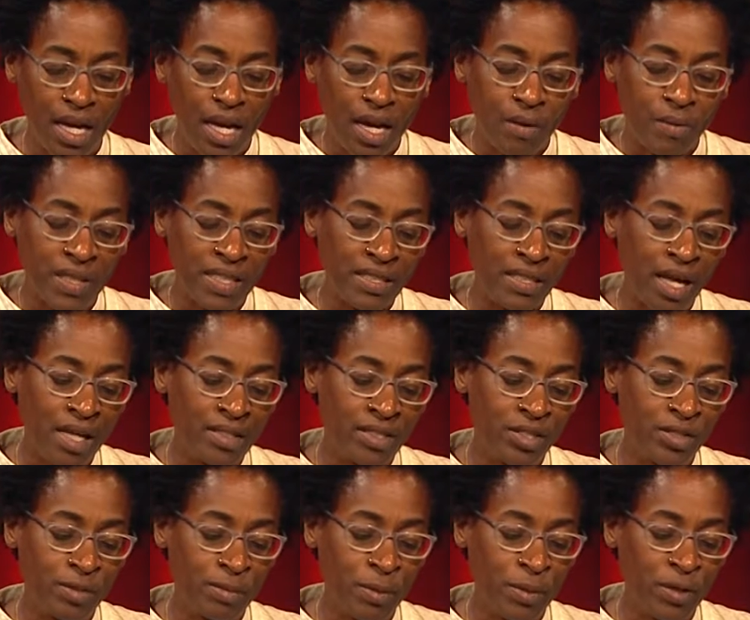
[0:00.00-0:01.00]
We saw
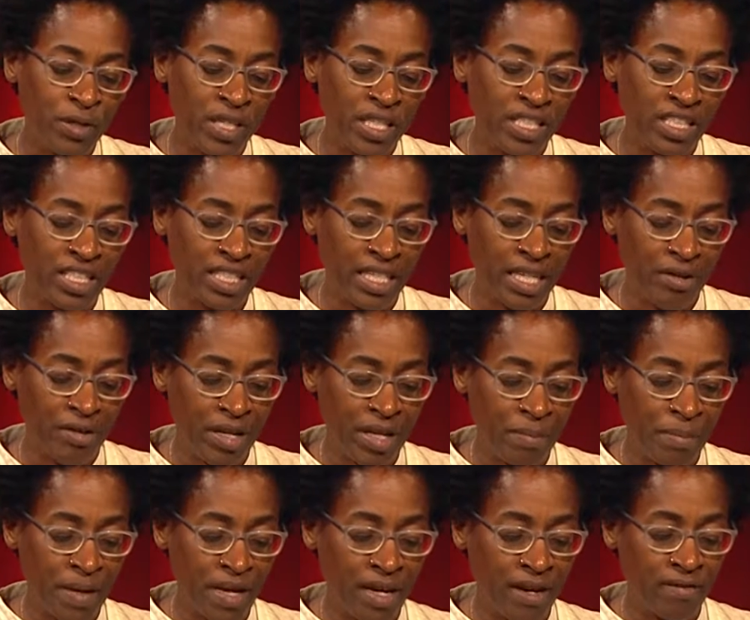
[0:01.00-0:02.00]
2 boys sharing a
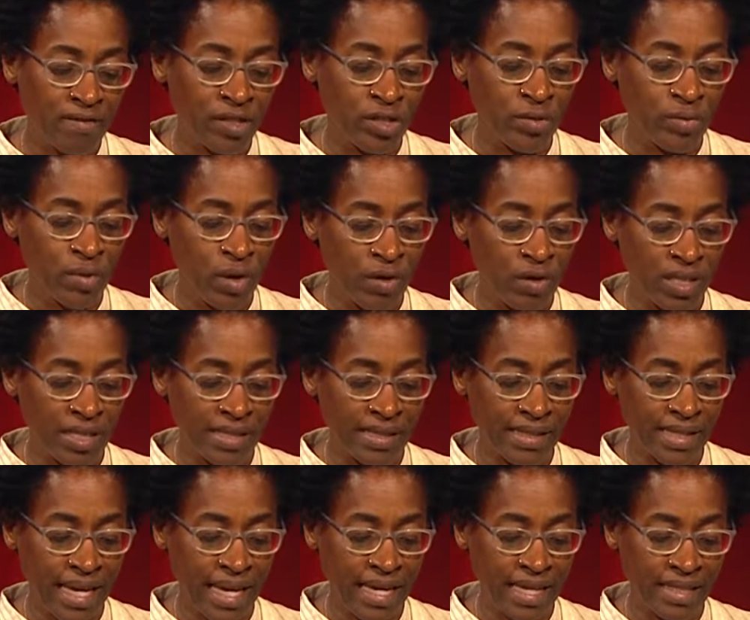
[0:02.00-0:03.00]
pair of new roller
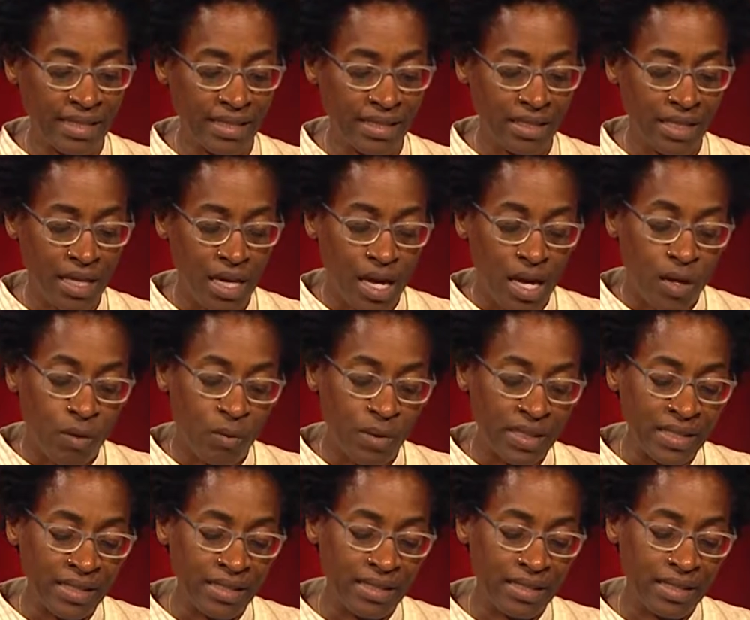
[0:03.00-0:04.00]
skates,
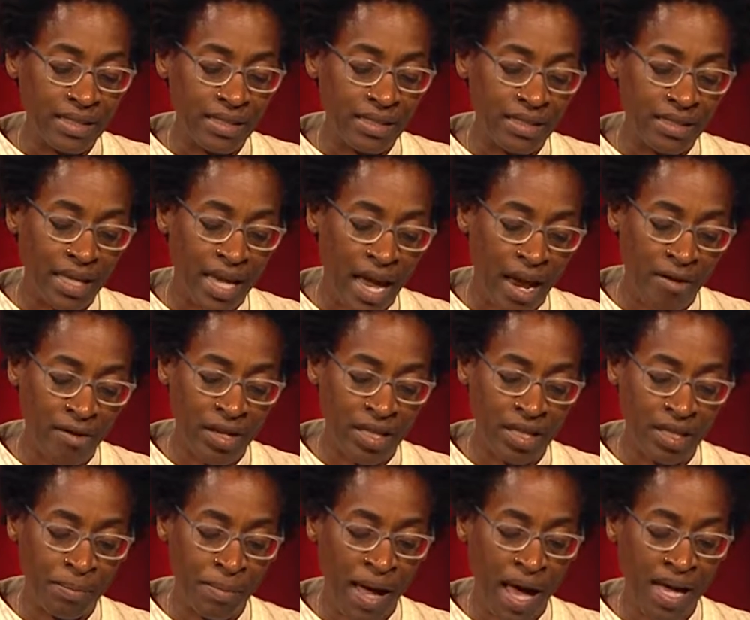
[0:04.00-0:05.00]
one still carrying
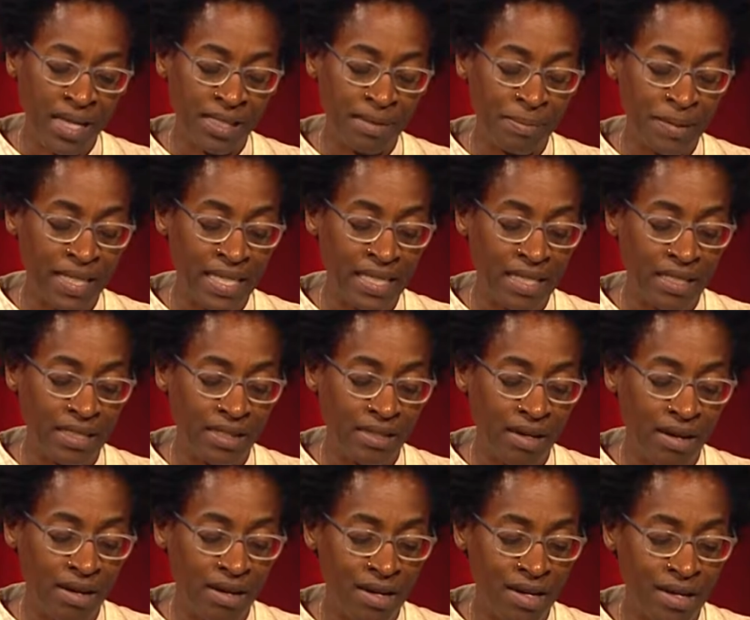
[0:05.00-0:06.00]
the box beneath his
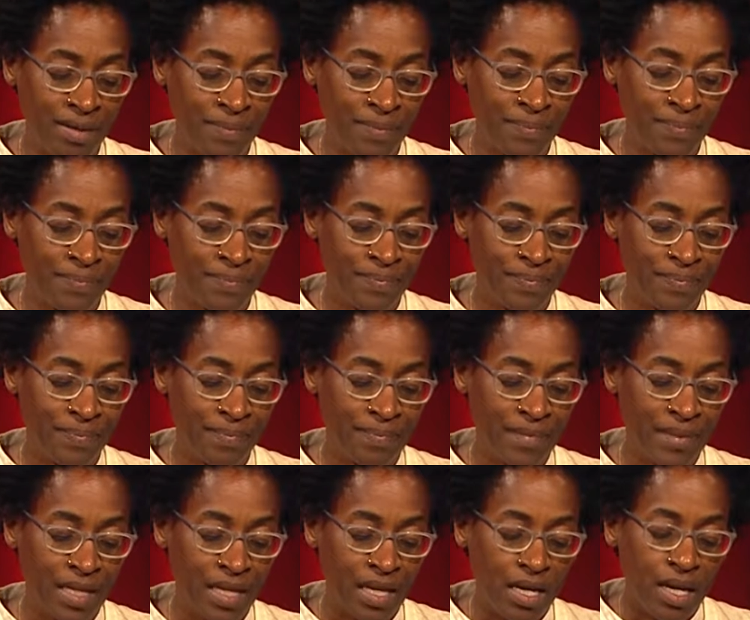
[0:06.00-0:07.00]
arm.
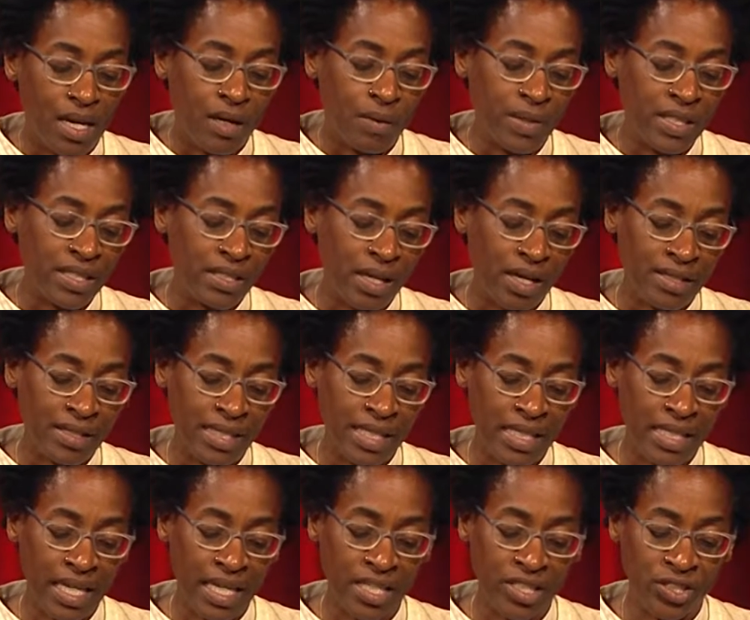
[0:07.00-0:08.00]
We saw
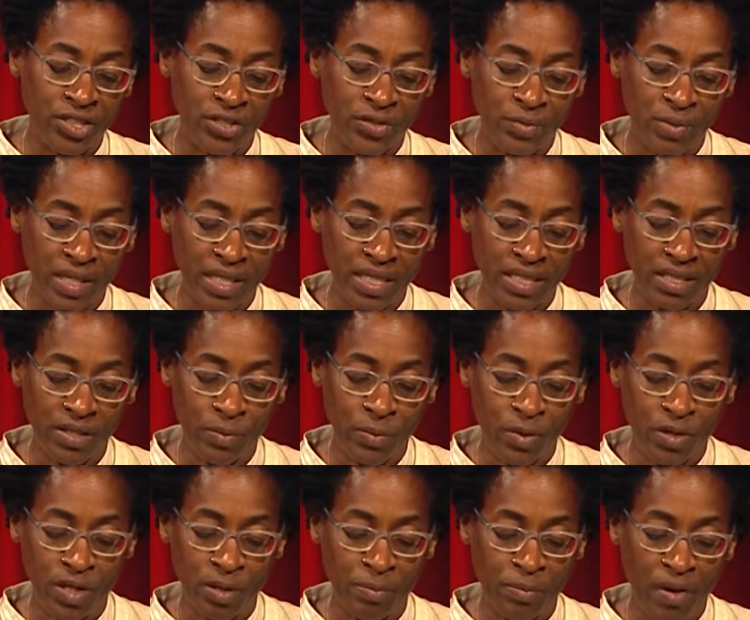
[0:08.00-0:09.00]
teenagers running
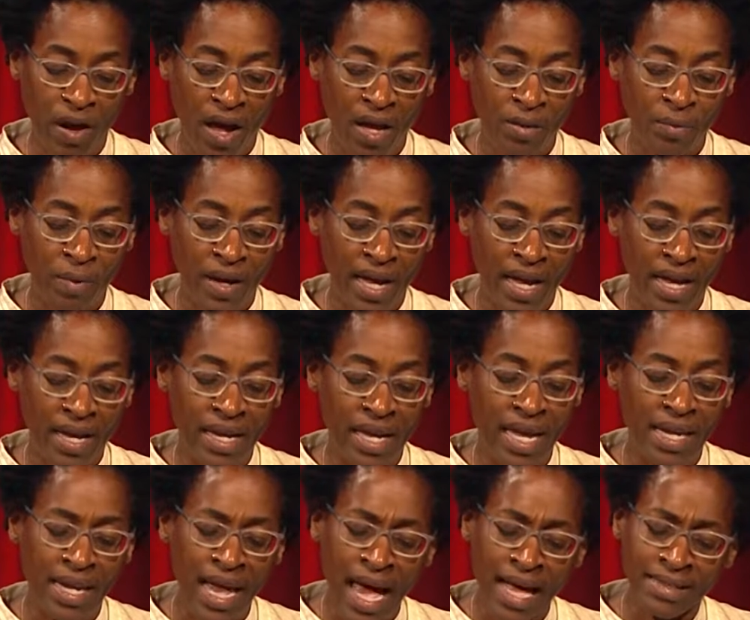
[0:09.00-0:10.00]
toward Broadway
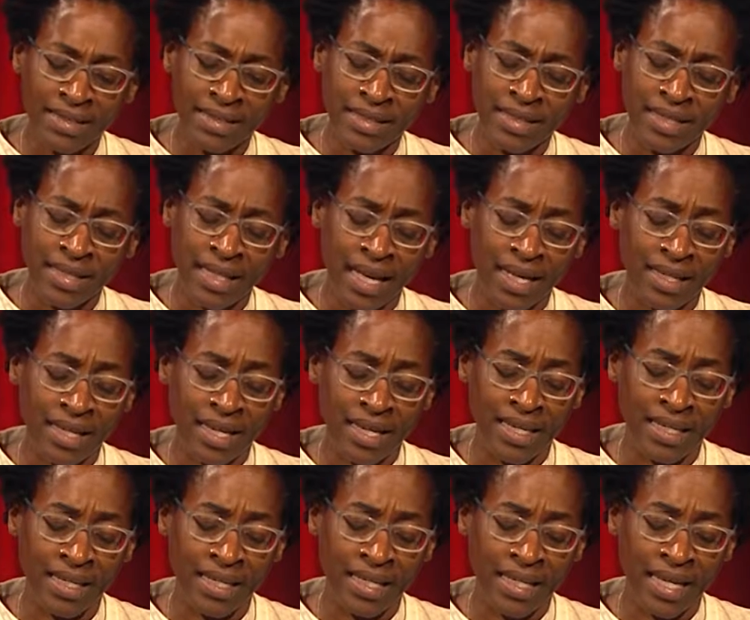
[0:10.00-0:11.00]
and asked
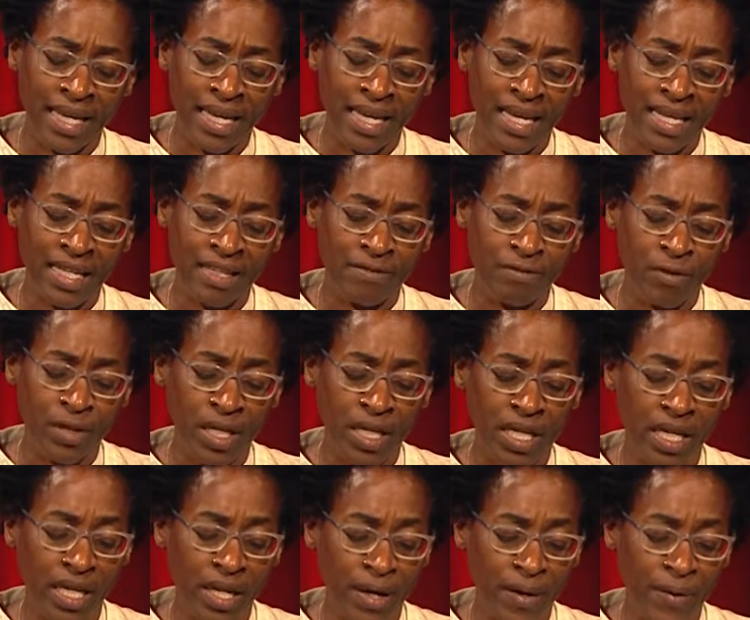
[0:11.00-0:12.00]
again and again if we
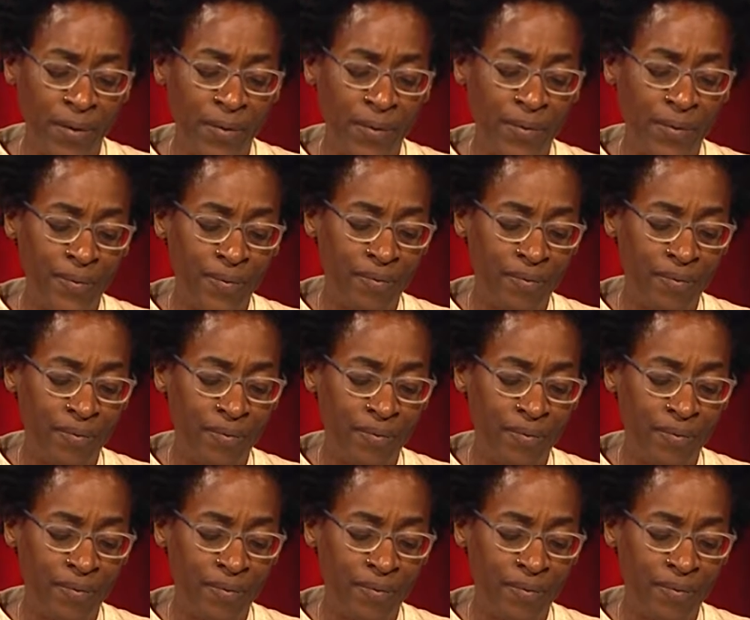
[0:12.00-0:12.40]
could go.